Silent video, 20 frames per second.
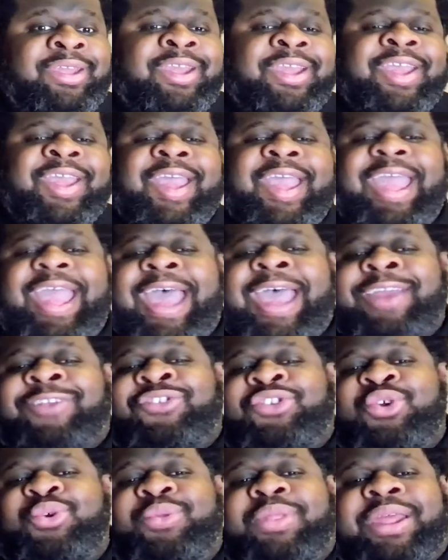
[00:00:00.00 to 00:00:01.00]
Act 2
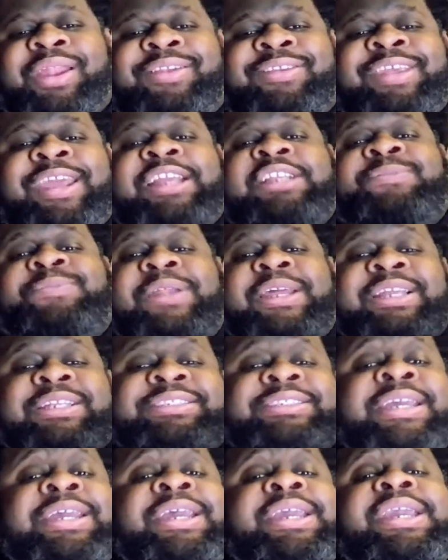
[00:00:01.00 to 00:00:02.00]
then takes place
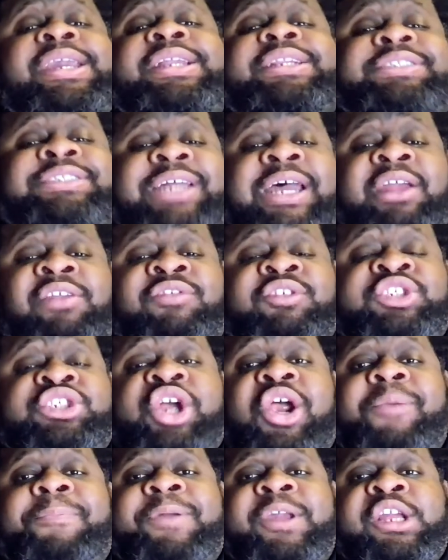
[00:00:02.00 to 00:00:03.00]
inside of
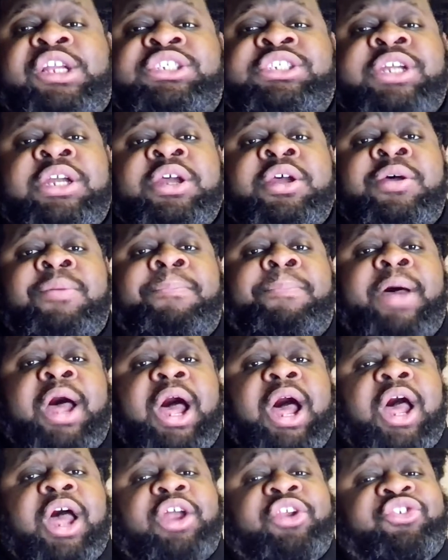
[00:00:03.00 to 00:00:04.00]
Scarpia's
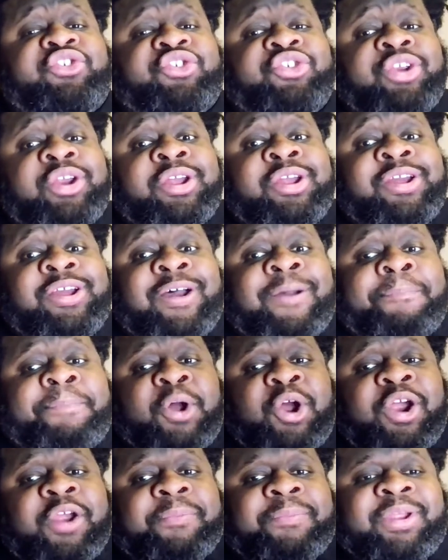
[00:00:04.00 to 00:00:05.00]
posh
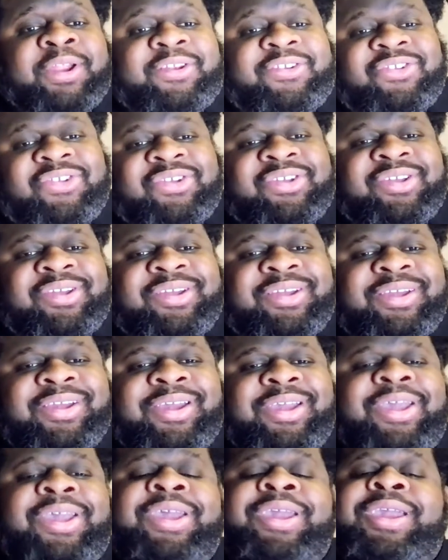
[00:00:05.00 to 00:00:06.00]
apartment.
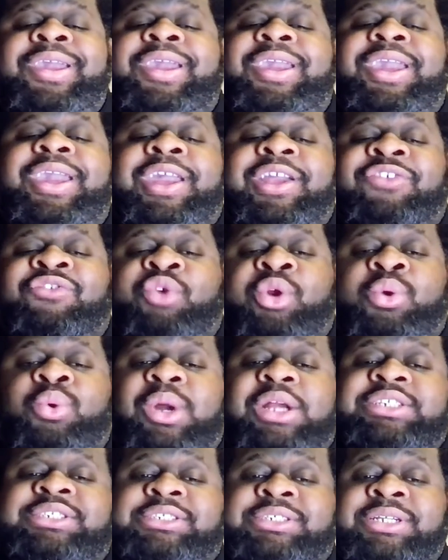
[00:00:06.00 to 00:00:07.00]
He has
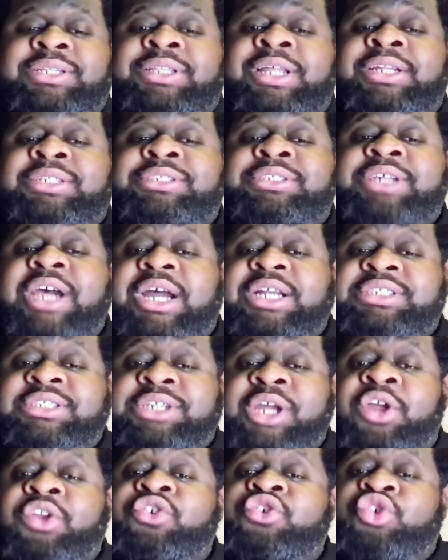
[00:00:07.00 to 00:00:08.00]
requested that Tosca
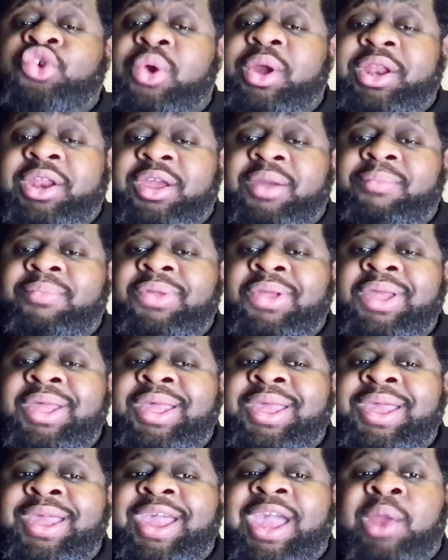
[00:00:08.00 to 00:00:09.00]
join him,
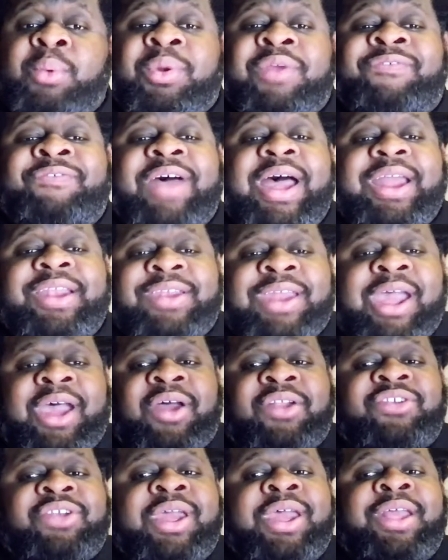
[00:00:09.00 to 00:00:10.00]
and we find out
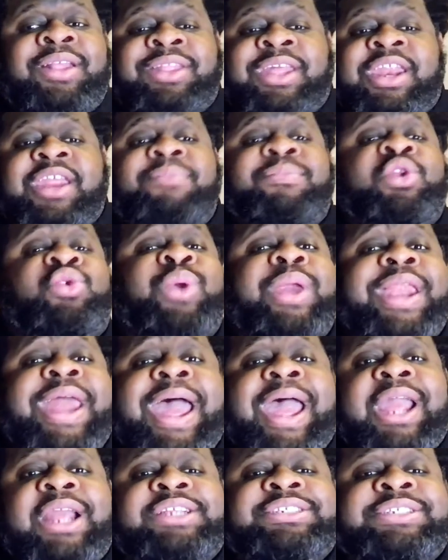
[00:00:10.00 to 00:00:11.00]
that in between
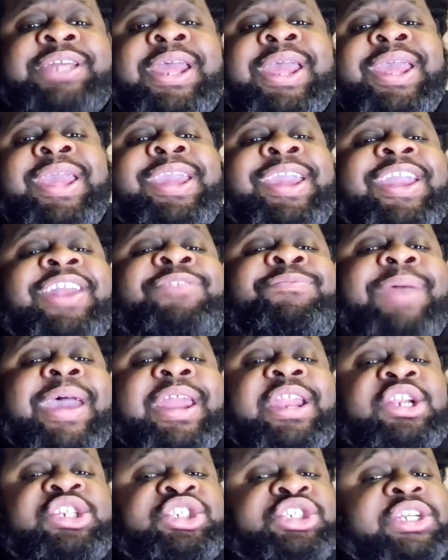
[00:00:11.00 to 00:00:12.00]
acts, he's
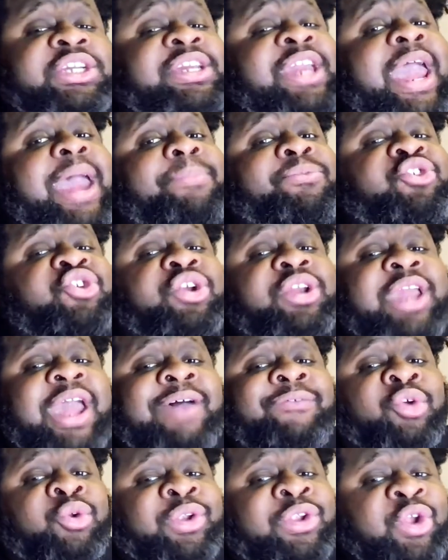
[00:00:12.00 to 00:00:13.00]
managed to capture
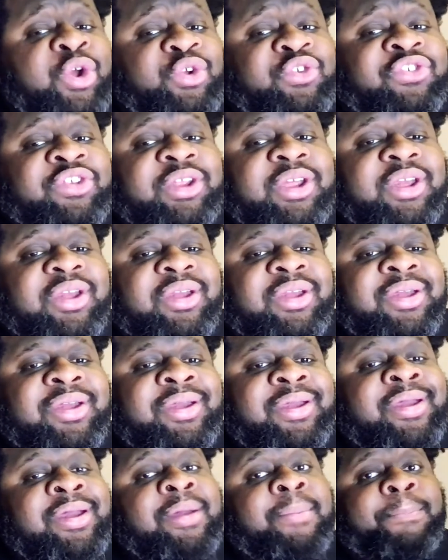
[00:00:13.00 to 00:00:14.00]
Cavaradossi,
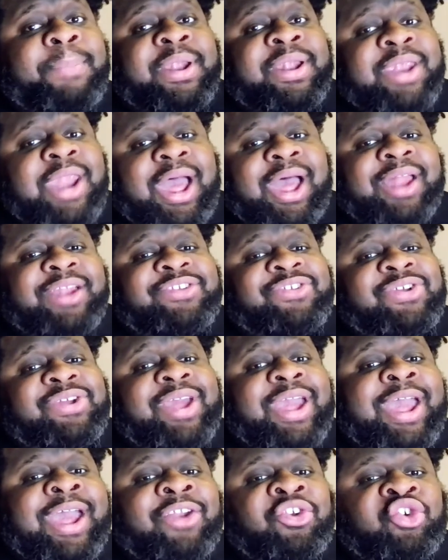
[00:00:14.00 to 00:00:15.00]
but not
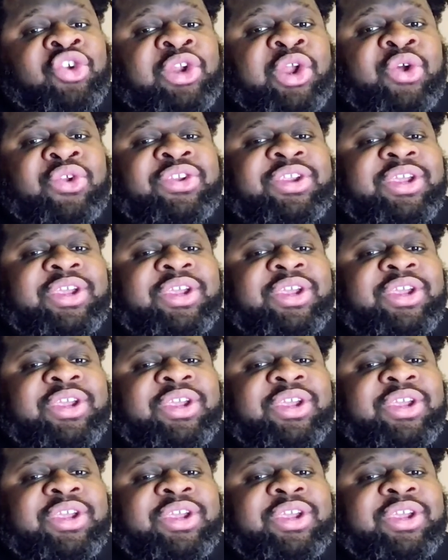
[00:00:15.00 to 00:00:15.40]
Angelotti.